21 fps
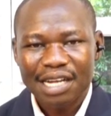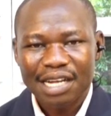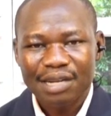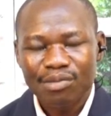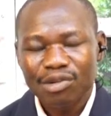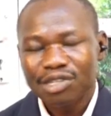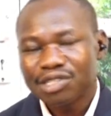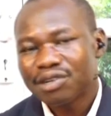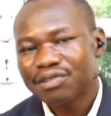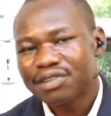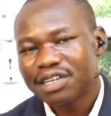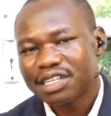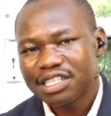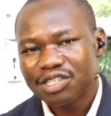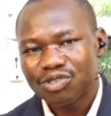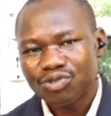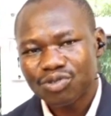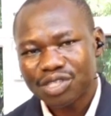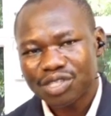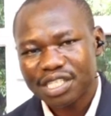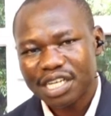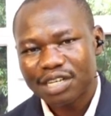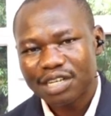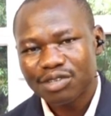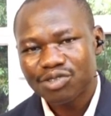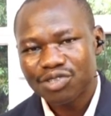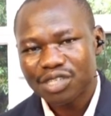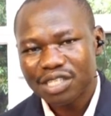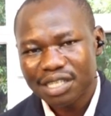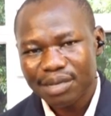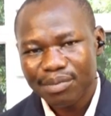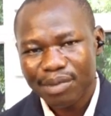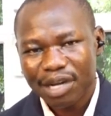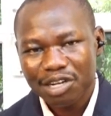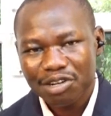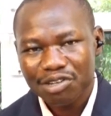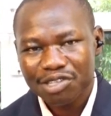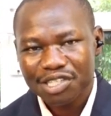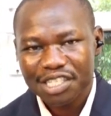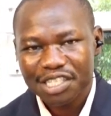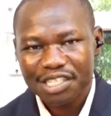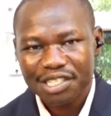And most of the districts are using the
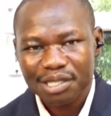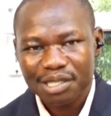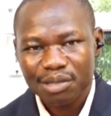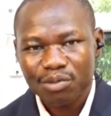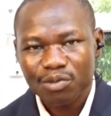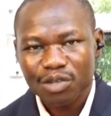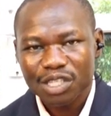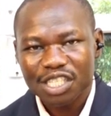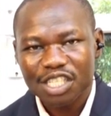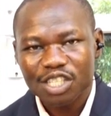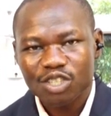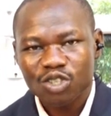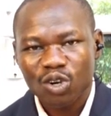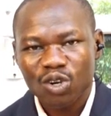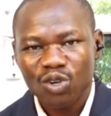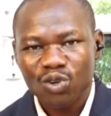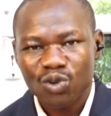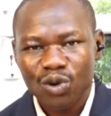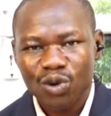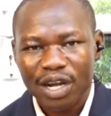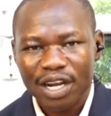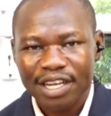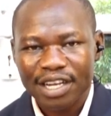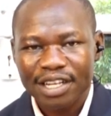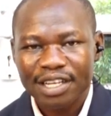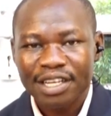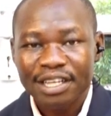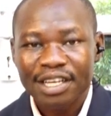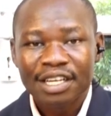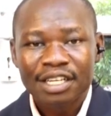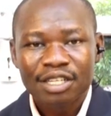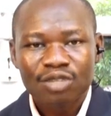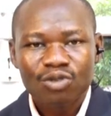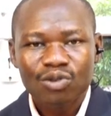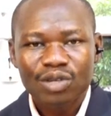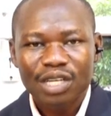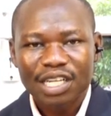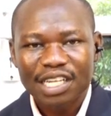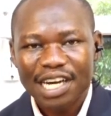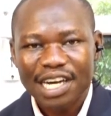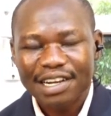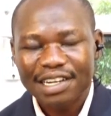manual system, which is contrary to
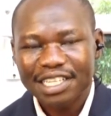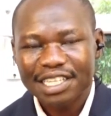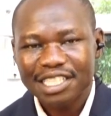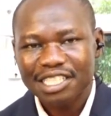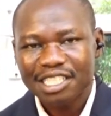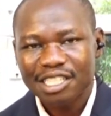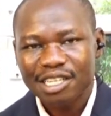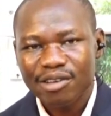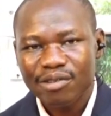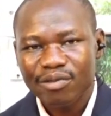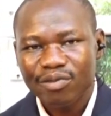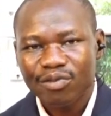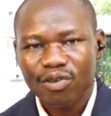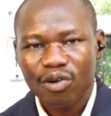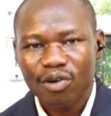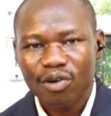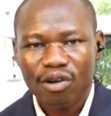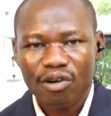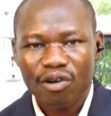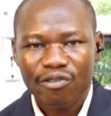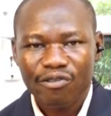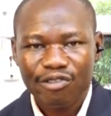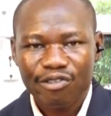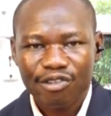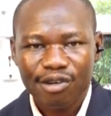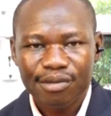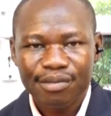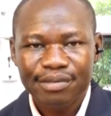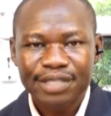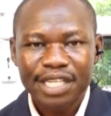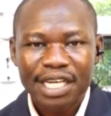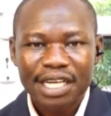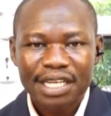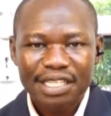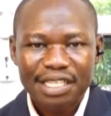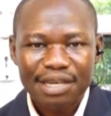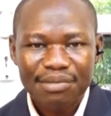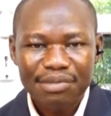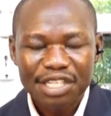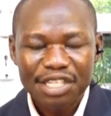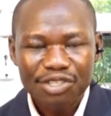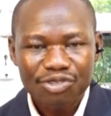the directive from
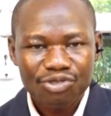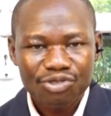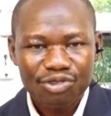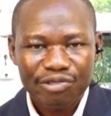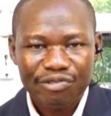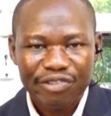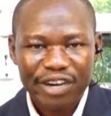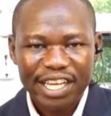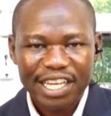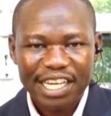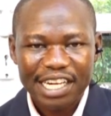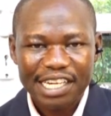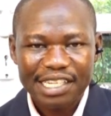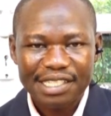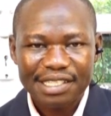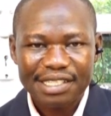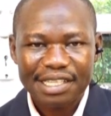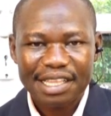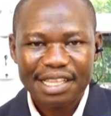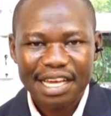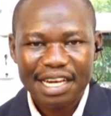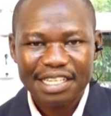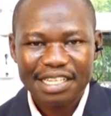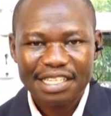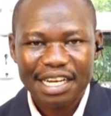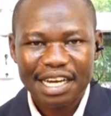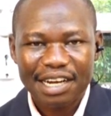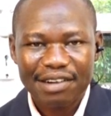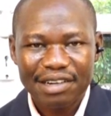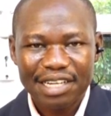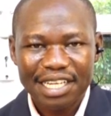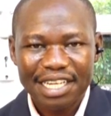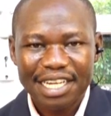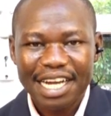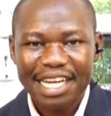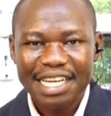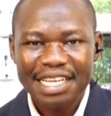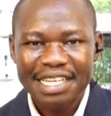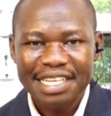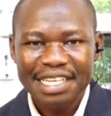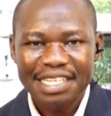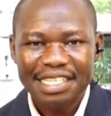the Ministry of Finance that already
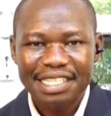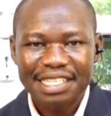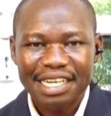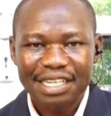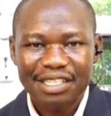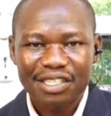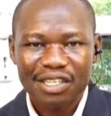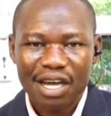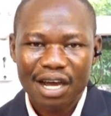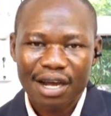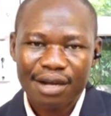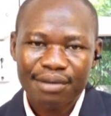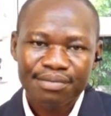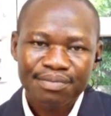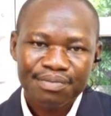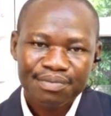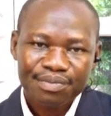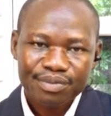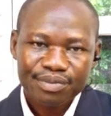guided that